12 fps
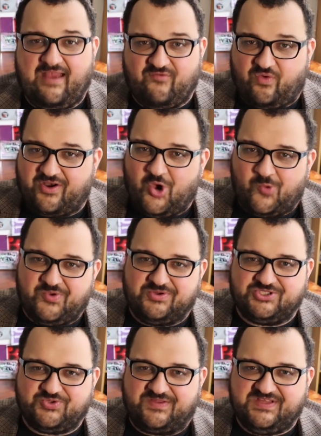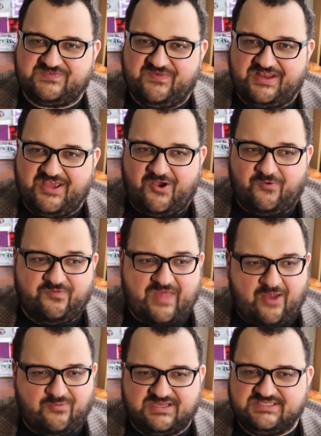Hey everyone, I hope you enjoyed this video.
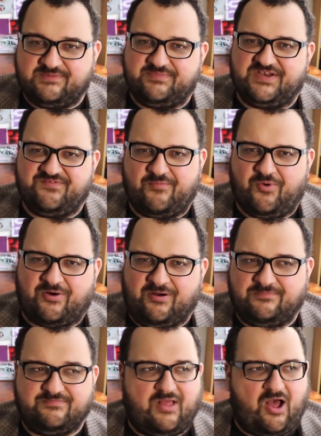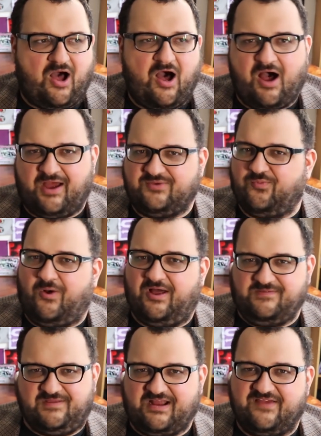That was a bit of a more odd
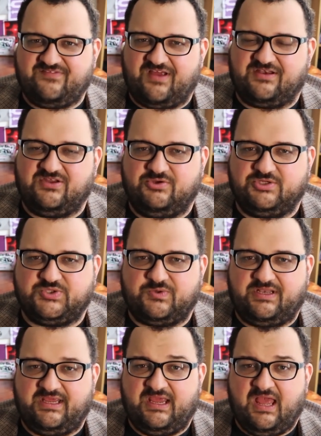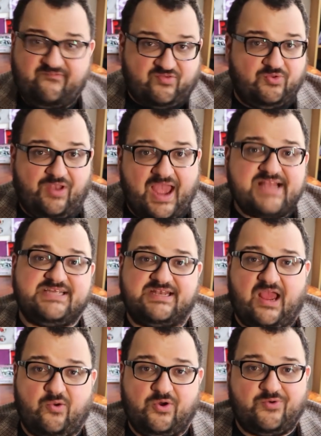one than I've done usually. If you liked
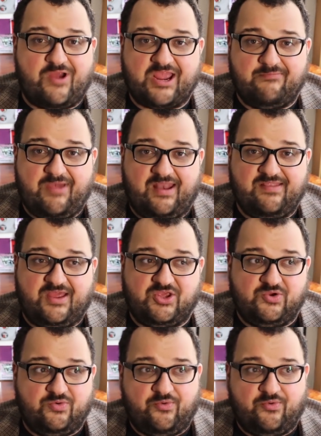it, I would recommend that